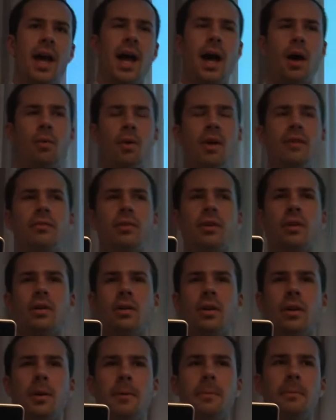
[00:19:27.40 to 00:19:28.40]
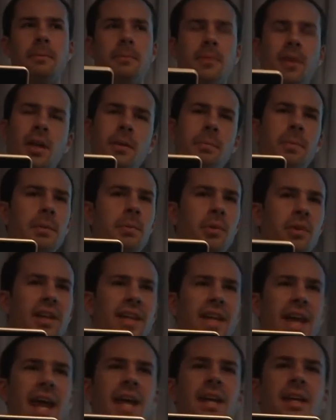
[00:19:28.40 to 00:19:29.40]
However, a lot of people in
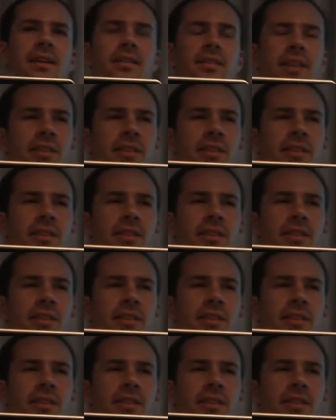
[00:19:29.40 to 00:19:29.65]
the 80s,